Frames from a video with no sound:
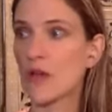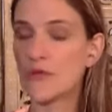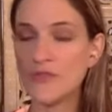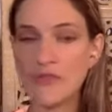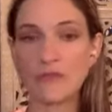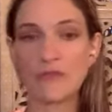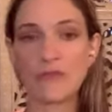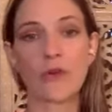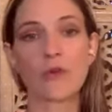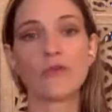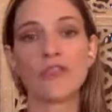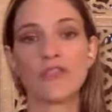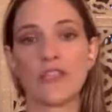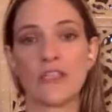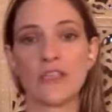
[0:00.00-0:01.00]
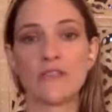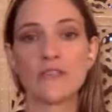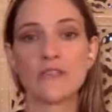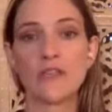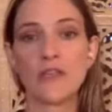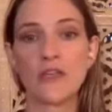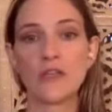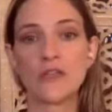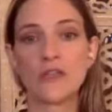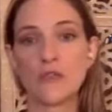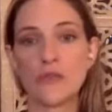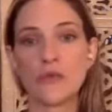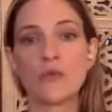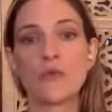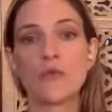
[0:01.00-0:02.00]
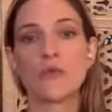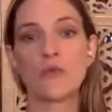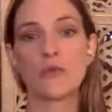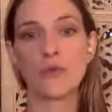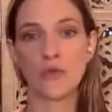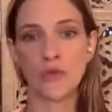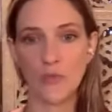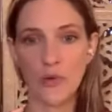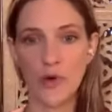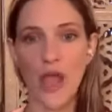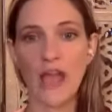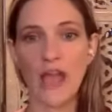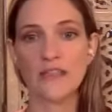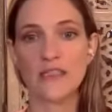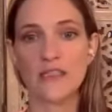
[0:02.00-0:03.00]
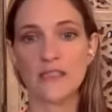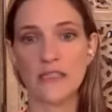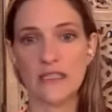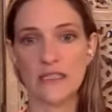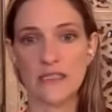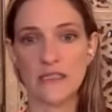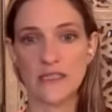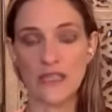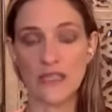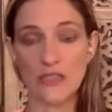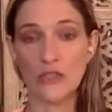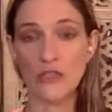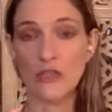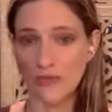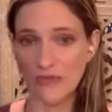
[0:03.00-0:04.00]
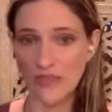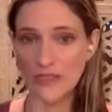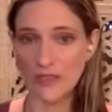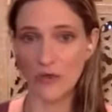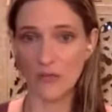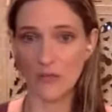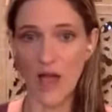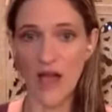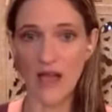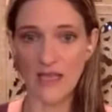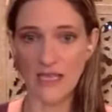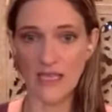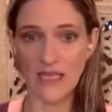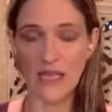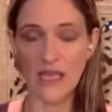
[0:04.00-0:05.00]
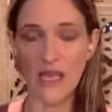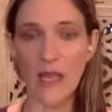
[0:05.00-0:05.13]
devotion to your practices and to your physical body